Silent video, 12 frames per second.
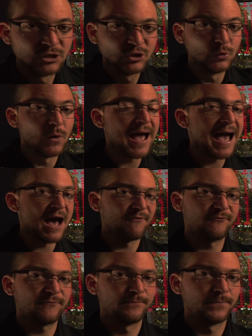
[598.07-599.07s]
to half,
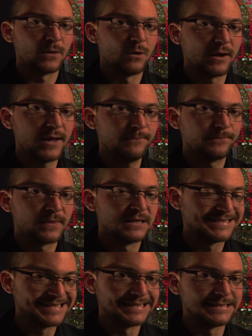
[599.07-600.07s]
okay,
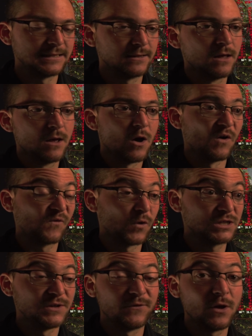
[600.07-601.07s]
60. Of
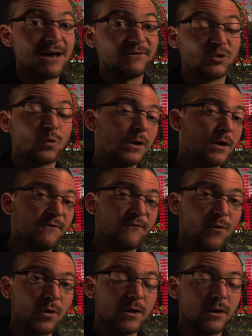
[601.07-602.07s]
course, if you have a 240